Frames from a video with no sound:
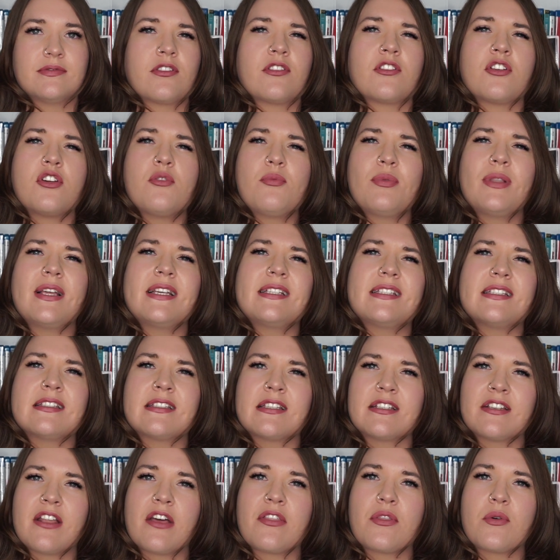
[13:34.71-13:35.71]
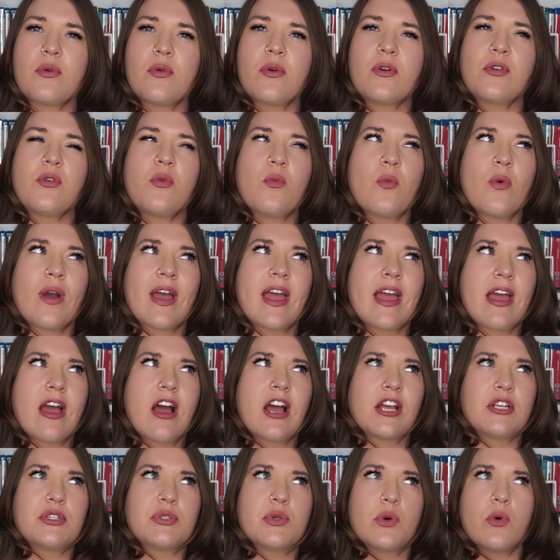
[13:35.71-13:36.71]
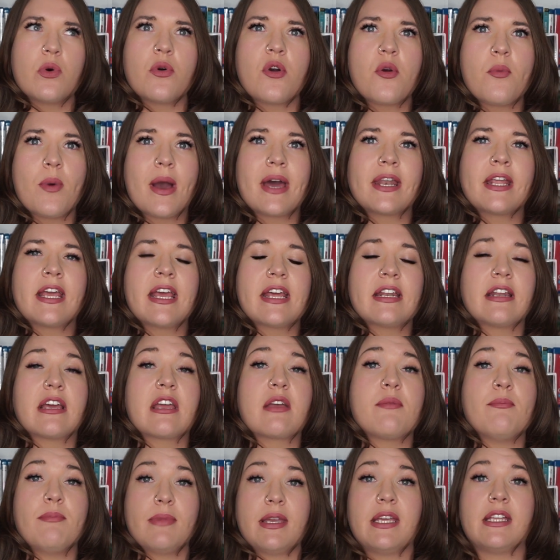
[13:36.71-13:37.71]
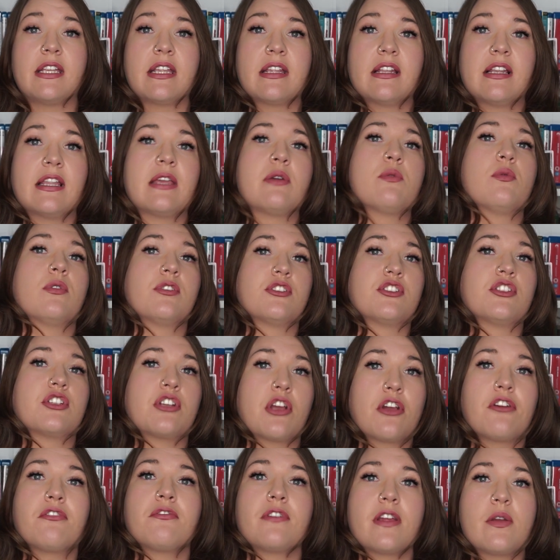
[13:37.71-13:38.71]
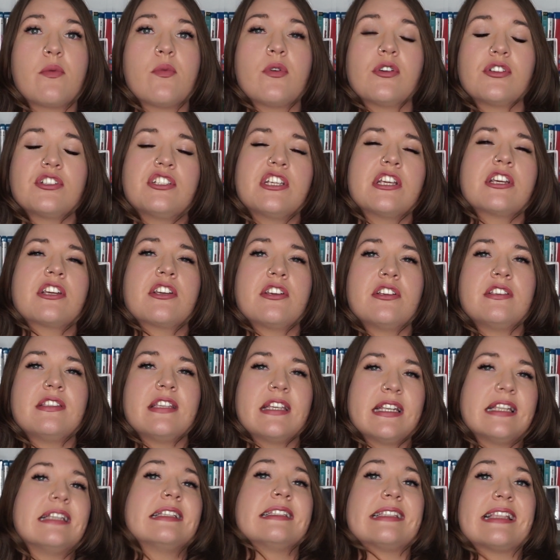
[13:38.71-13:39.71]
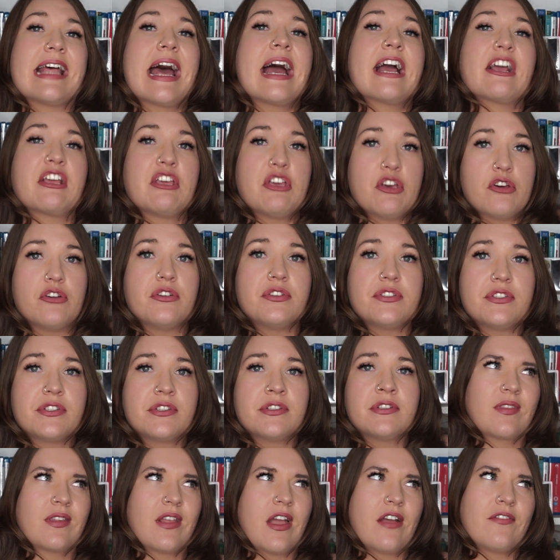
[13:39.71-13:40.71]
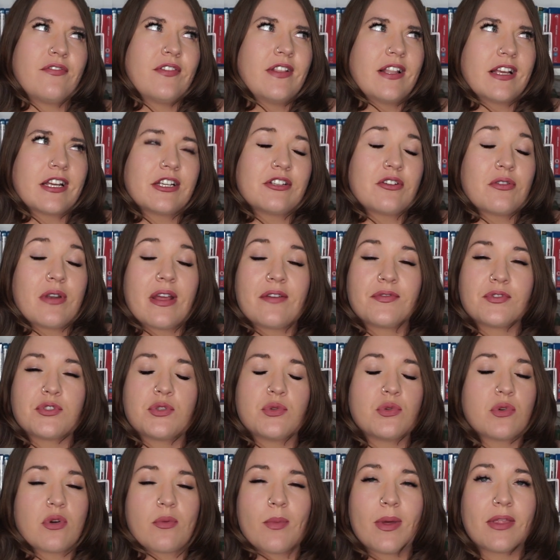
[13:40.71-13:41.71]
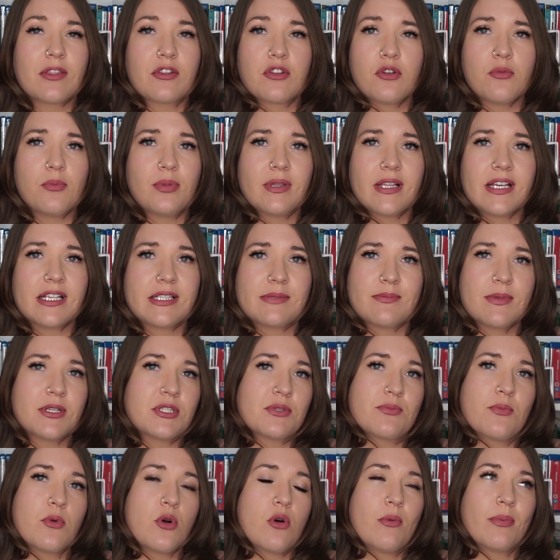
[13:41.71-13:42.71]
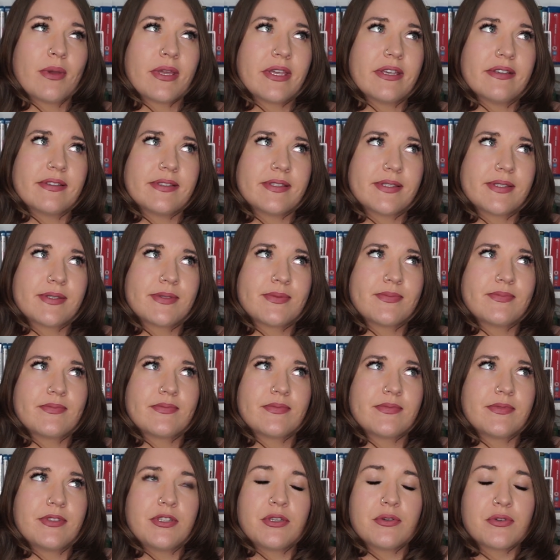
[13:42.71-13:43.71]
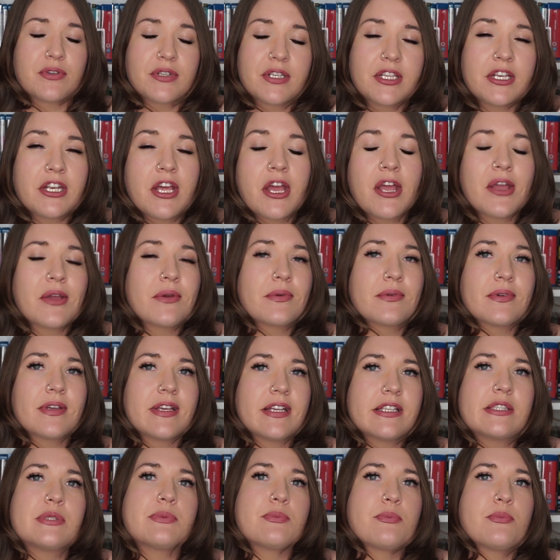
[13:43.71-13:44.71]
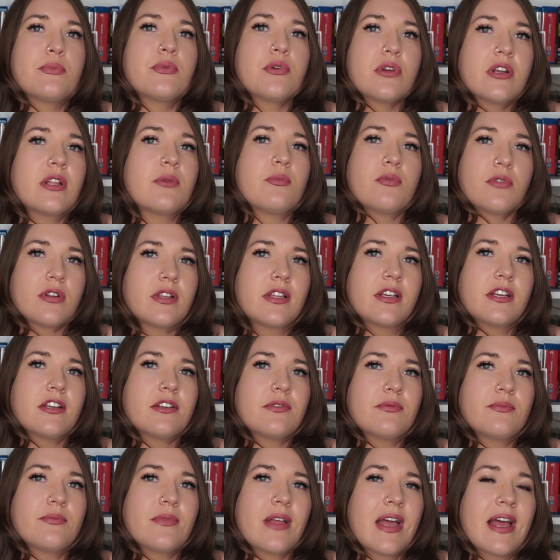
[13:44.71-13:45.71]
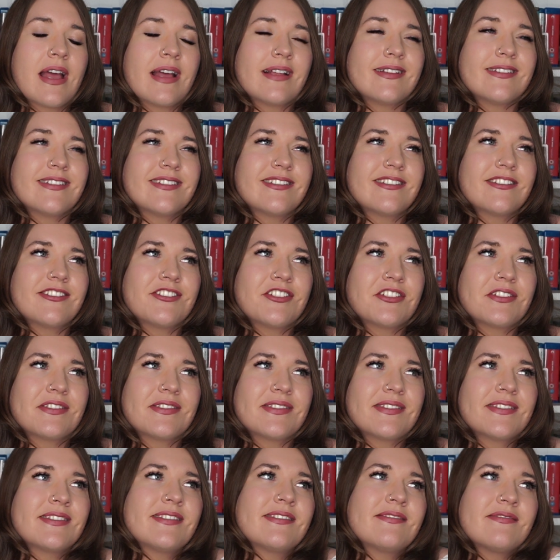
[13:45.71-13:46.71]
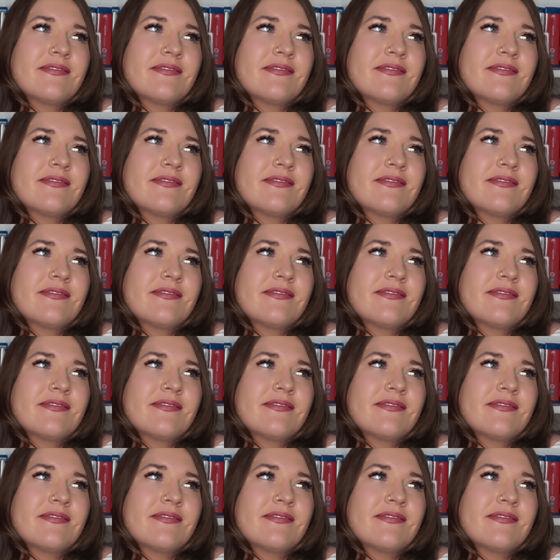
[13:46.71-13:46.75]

The Good Place is another one where I talk about it and I immediately want to go rewatch it because it is that good. I feel like I don't have to talk about The Good Place much more because you already know it's pretty brilliant and just